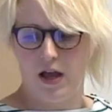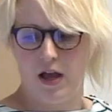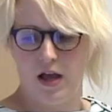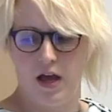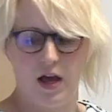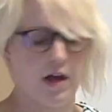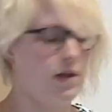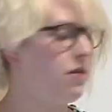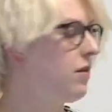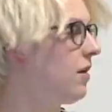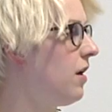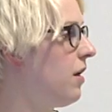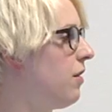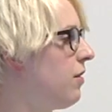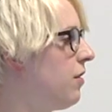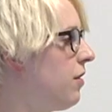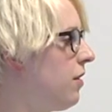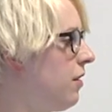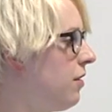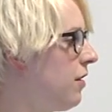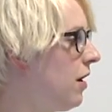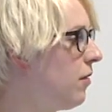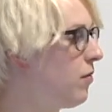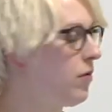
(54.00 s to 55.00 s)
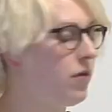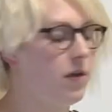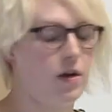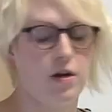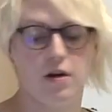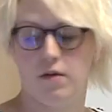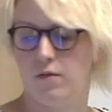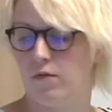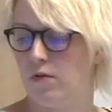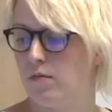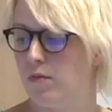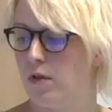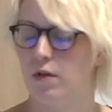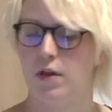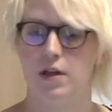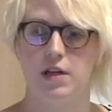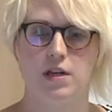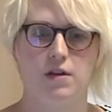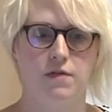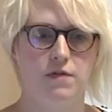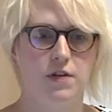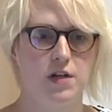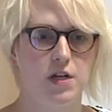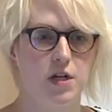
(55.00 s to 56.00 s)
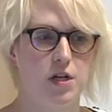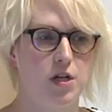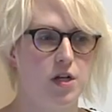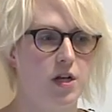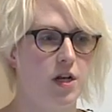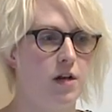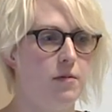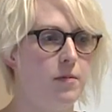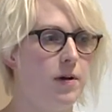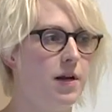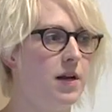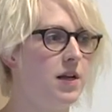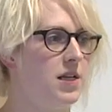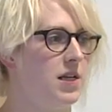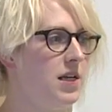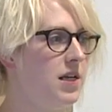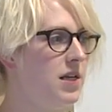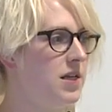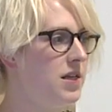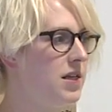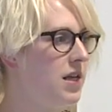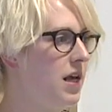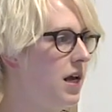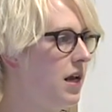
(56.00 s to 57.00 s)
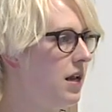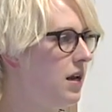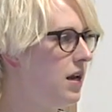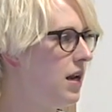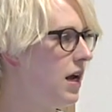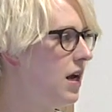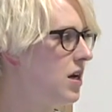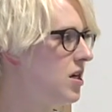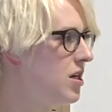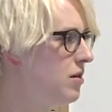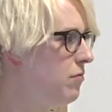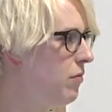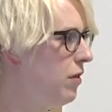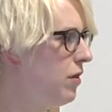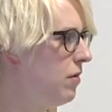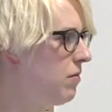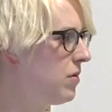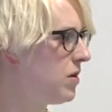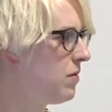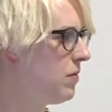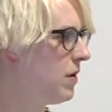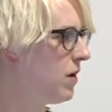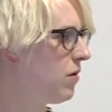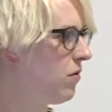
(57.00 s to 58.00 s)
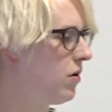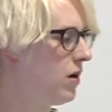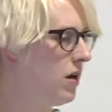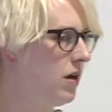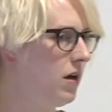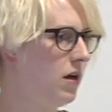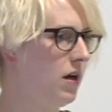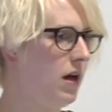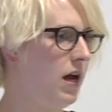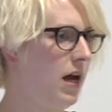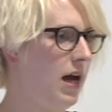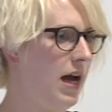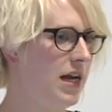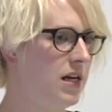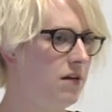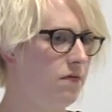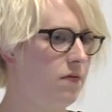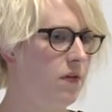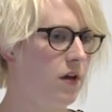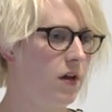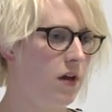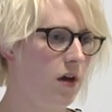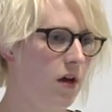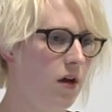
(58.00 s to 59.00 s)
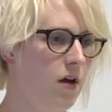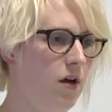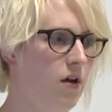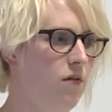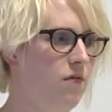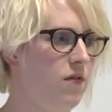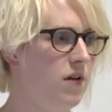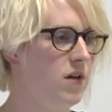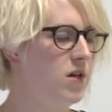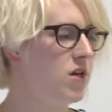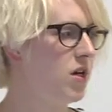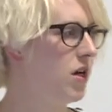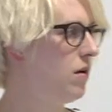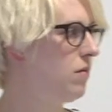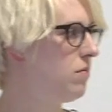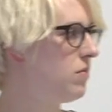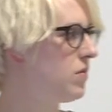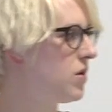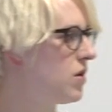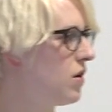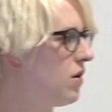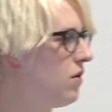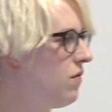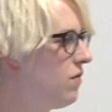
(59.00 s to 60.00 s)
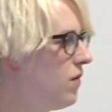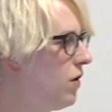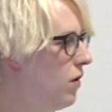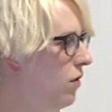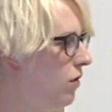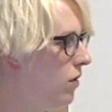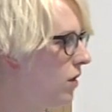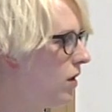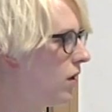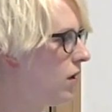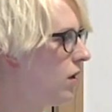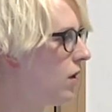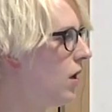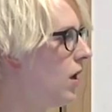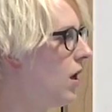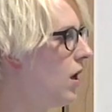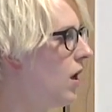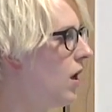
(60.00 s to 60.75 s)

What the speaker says: as Simon said, I'm from the Centre for Digital Humanities, and actually we seem to be quite ahead of the curve in terms of using